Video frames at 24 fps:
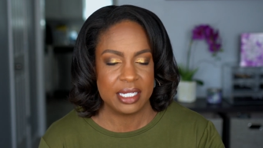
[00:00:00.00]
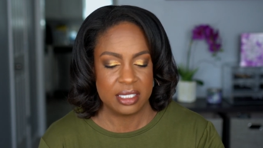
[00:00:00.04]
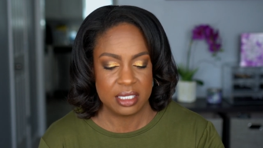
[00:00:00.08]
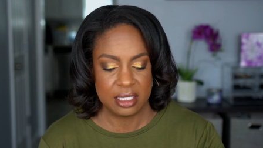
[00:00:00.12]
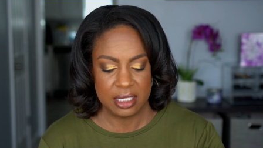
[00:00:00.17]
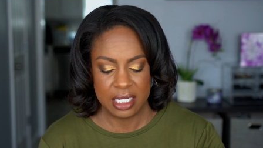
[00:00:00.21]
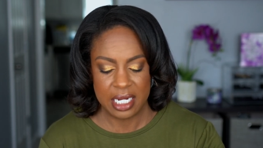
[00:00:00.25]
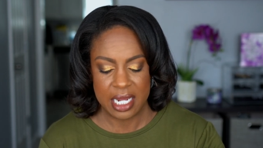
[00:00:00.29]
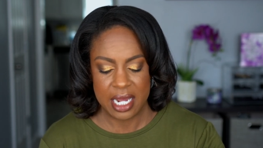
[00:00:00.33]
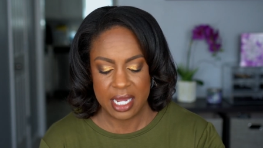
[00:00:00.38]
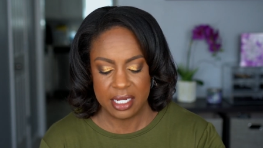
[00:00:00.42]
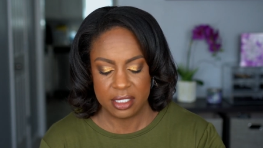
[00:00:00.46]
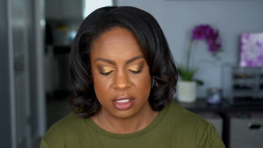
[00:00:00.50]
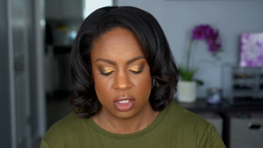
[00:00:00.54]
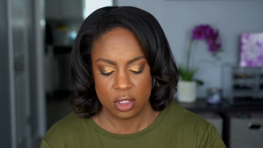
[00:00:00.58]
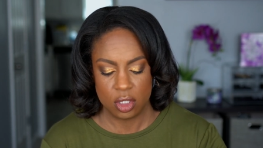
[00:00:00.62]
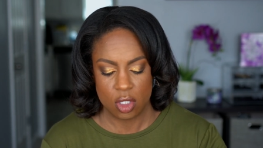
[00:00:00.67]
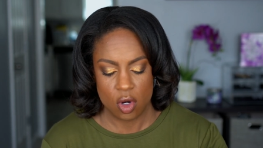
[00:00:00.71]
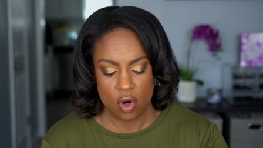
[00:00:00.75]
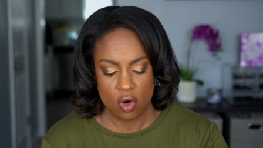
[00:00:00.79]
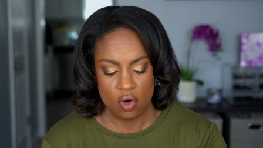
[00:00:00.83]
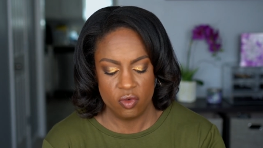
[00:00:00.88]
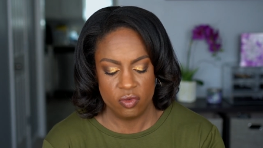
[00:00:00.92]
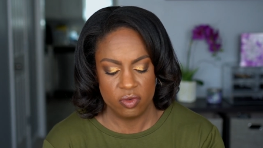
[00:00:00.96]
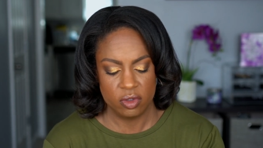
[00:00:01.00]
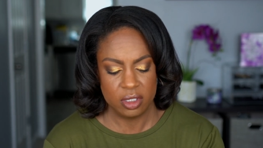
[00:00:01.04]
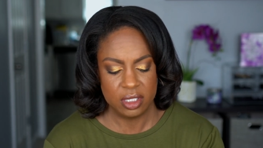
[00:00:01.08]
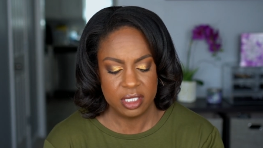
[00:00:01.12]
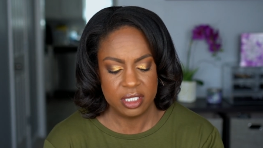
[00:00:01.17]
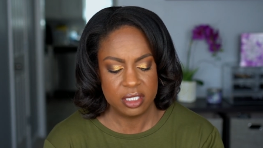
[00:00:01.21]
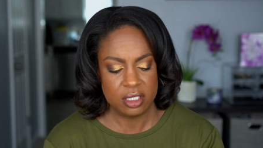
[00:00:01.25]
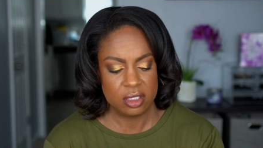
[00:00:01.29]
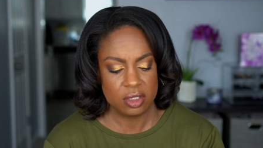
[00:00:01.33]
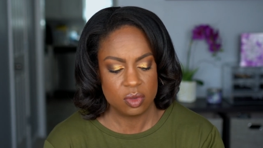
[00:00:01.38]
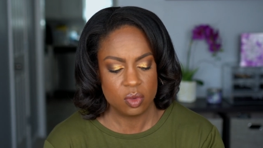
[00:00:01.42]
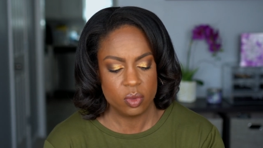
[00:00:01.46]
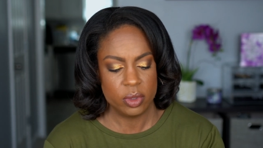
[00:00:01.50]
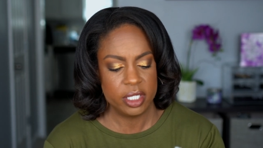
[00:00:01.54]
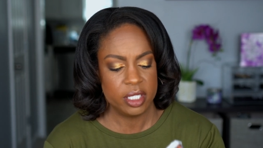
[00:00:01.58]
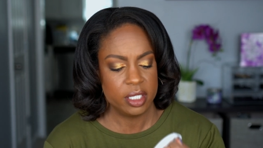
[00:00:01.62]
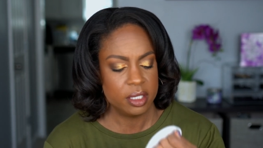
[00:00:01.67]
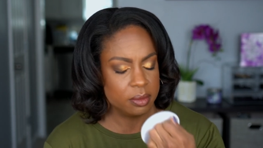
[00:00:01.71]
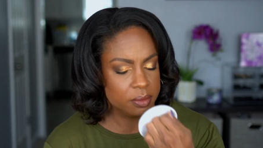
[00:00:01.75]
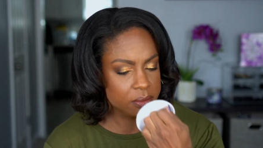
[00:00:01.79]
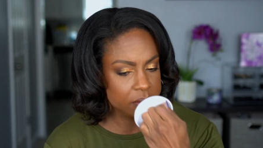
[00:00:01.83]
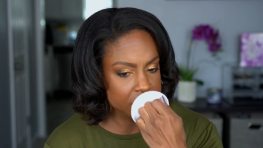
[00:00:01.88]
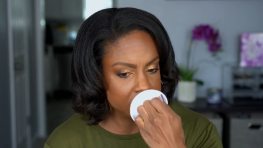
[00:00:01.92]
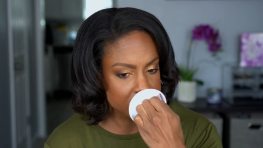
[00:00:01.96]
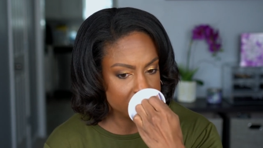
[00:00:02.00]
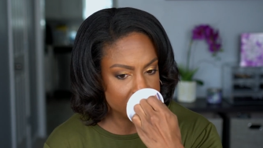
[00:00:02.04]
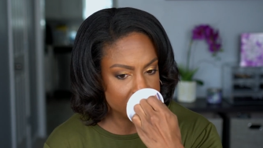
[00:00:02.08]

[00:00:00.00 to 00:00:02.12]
it's not overly sweet.